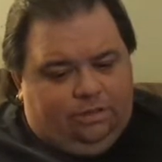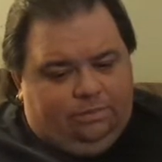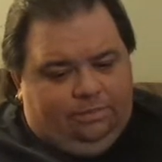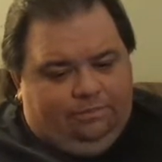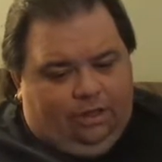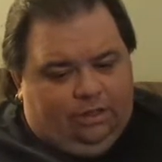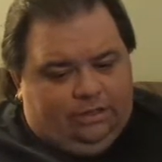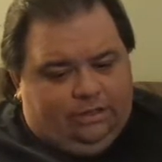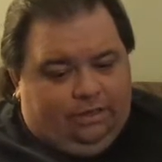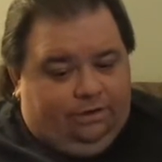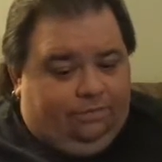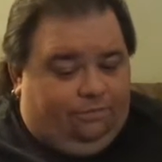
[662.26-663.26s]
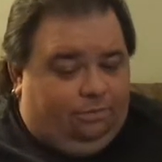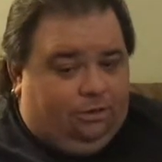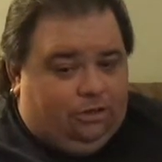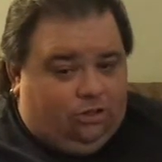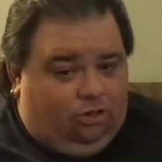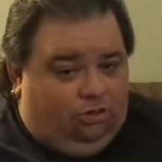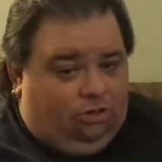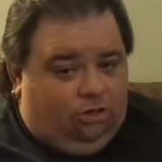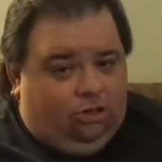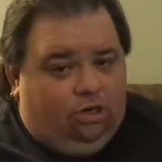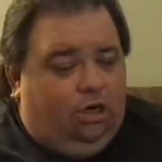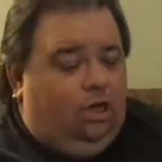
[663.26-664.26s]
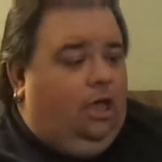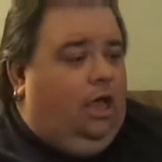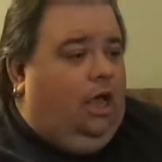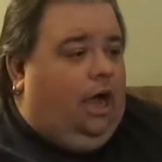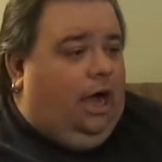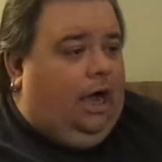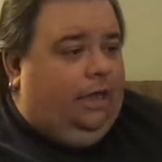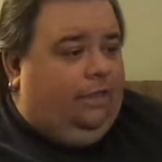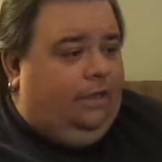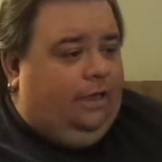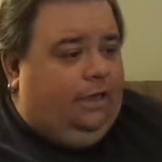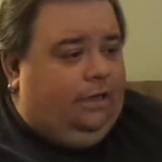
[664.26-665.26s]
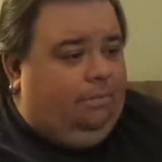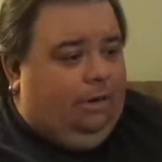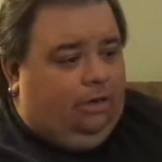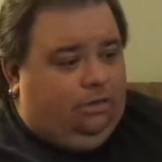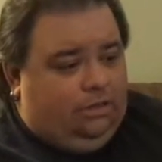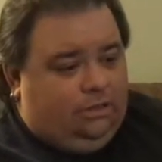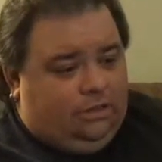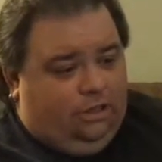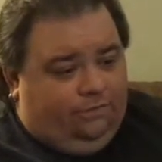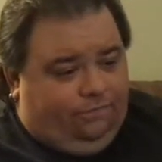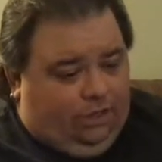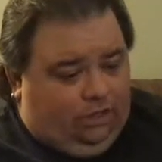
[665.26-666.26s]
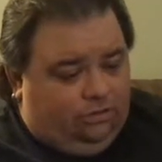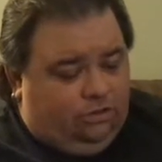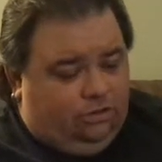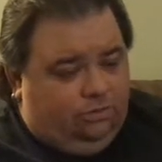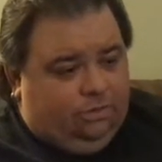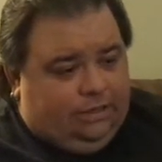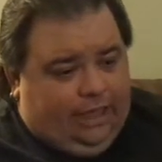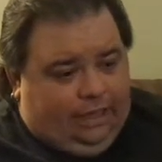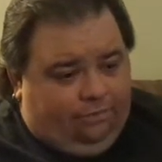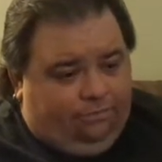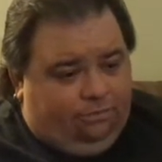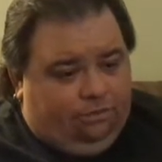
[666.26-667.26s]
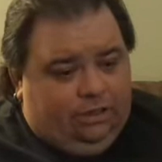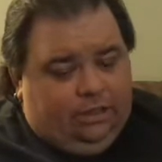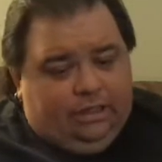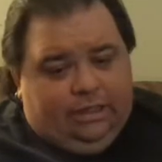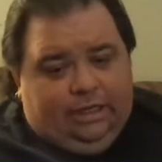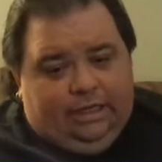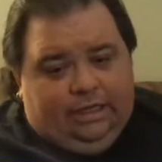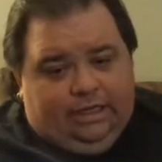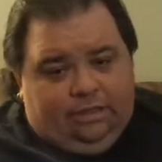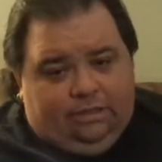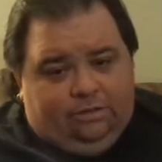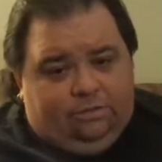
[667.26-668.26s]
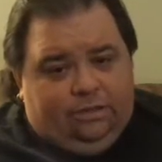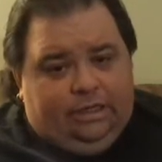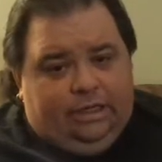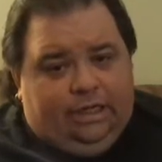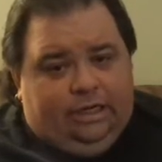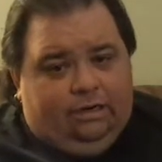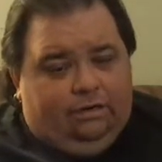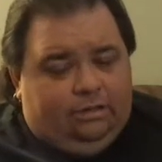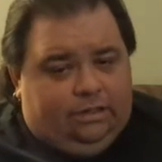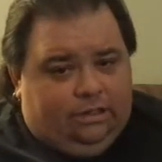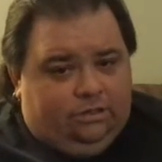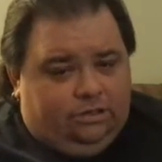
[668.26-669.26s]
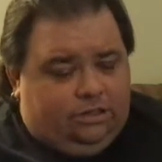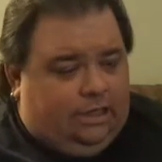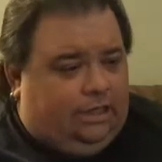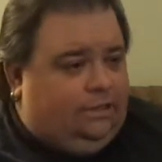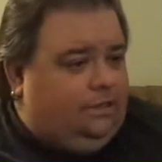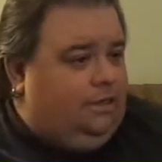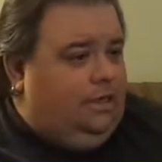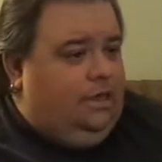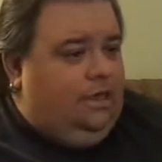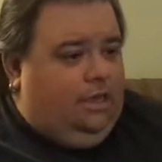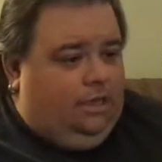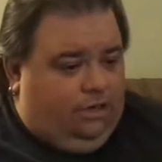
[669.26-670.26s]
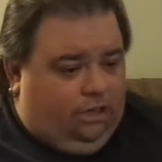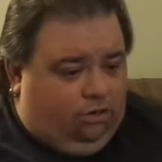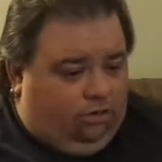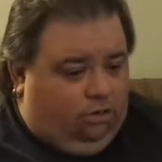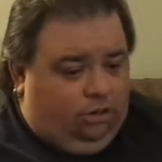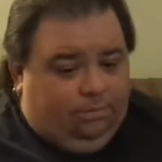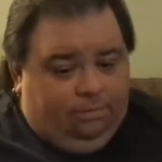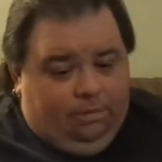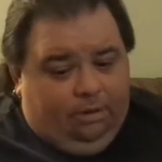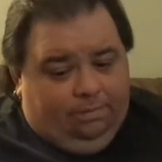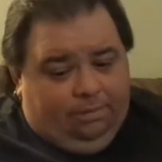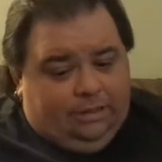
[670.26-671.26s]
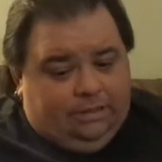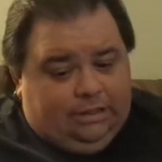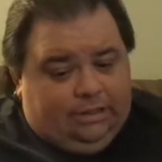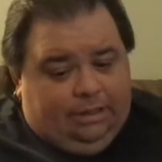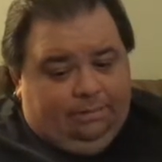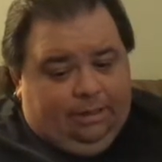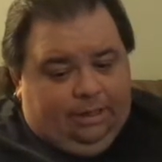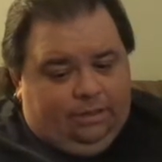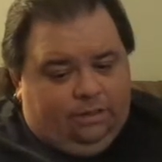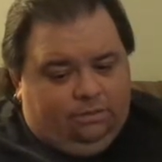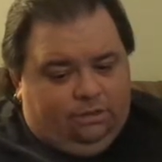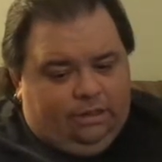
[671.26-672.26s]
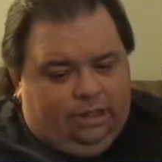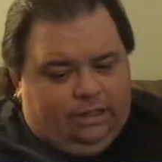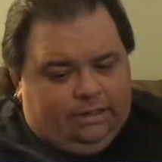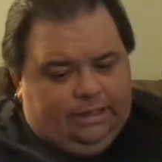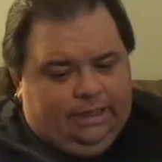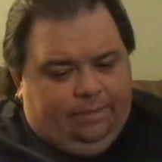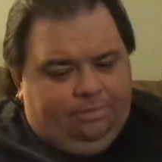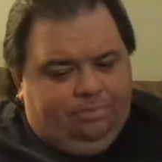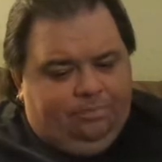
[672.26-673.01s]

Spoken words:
to be voluntary for much longer. I think Maryland's going to follow suit with California and Illinois and all the other states that are on basically a mandatory lockdown.